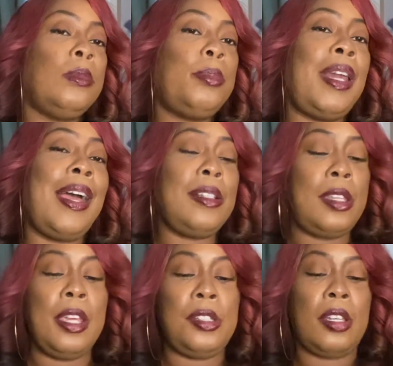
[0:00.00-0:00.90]
But I
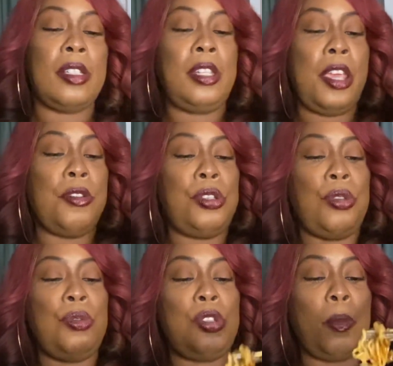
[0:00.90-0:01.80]
intend to continue
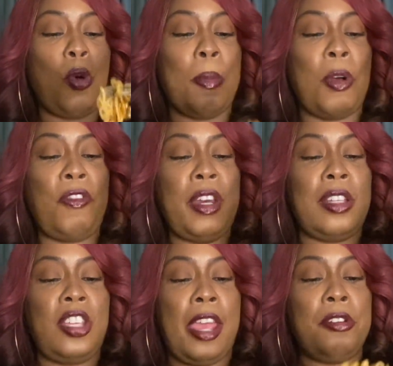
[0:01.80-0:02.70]
to support both of their
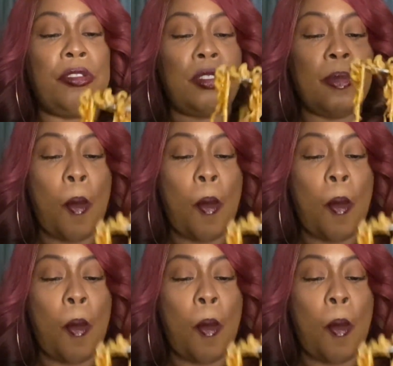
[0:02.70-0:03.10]
channels.